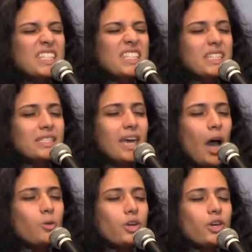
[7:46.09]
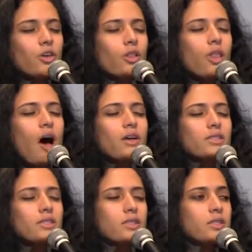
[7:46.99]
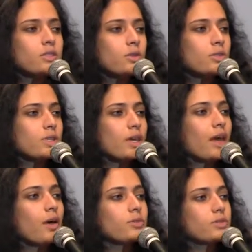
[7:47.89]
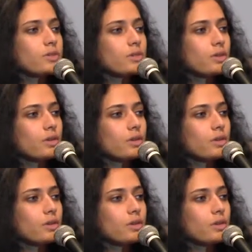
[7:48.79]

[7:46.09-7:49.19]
This is counting your loss. This is losing count.